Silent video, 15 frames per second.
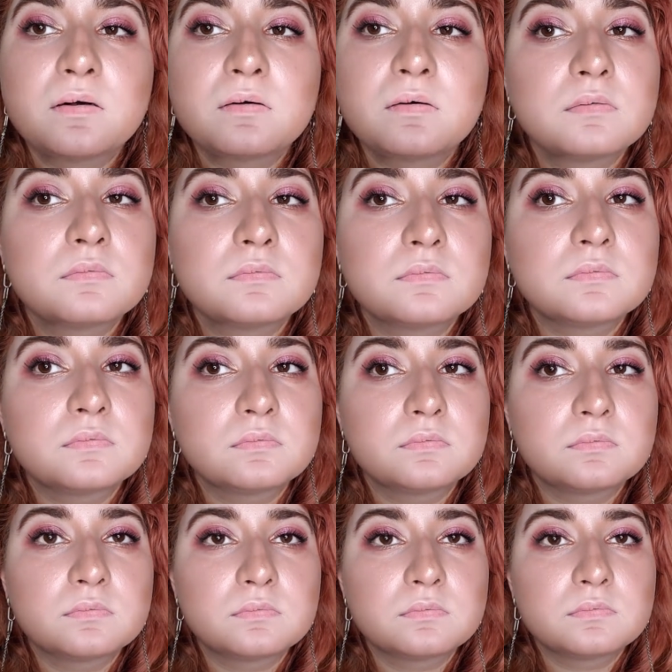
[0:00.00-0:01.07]
These
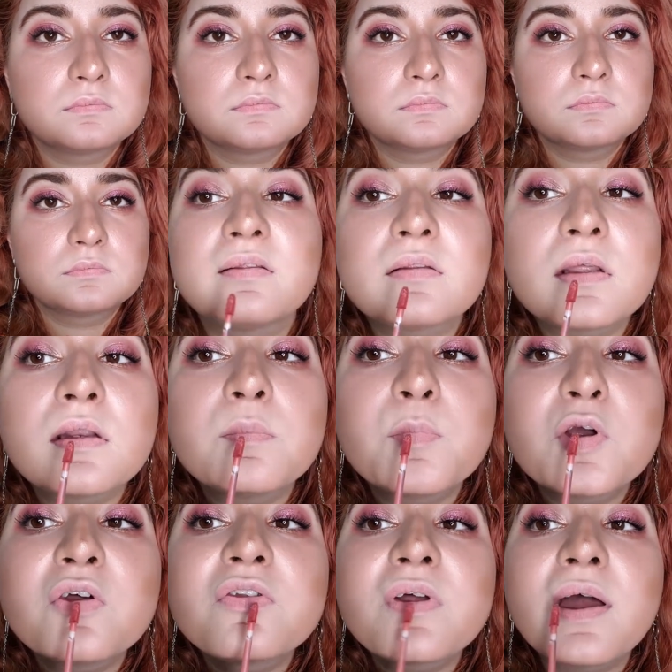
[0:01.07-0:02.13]
tints don't
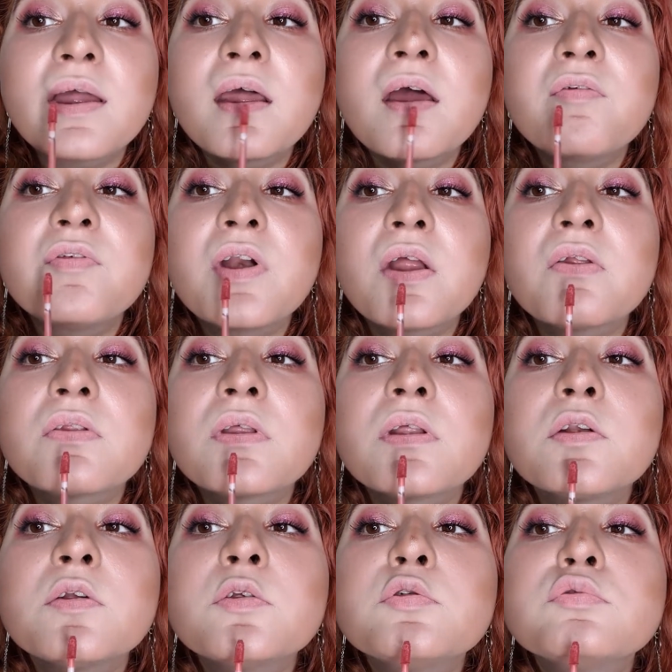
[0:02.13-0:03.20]
accentuate dead skin
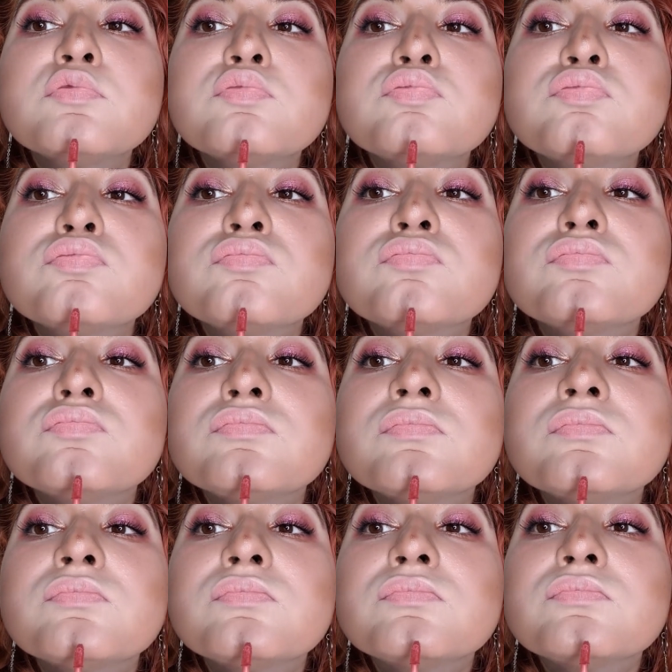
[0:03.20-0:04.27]
on your lips as
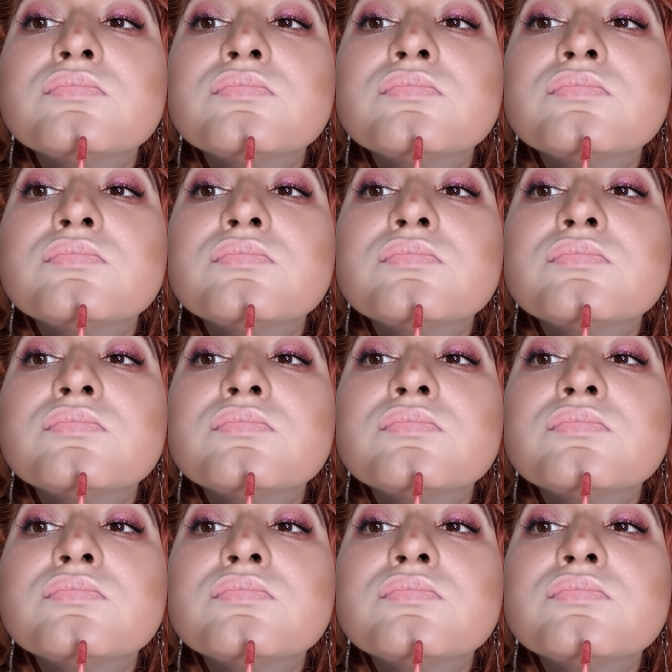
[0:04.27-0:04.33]
well,